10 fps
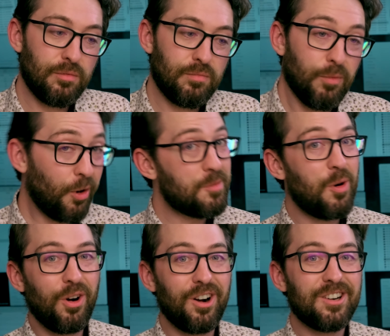more and
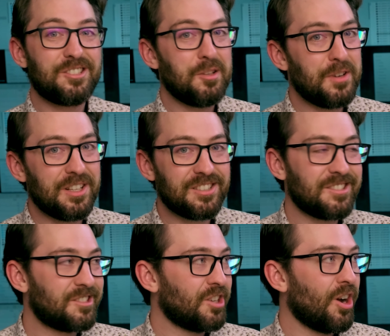more symphonies.
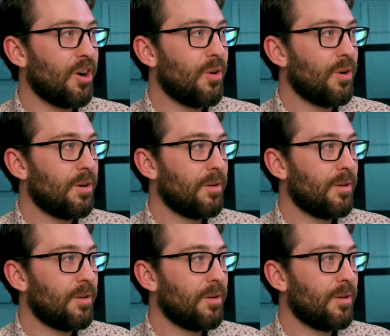So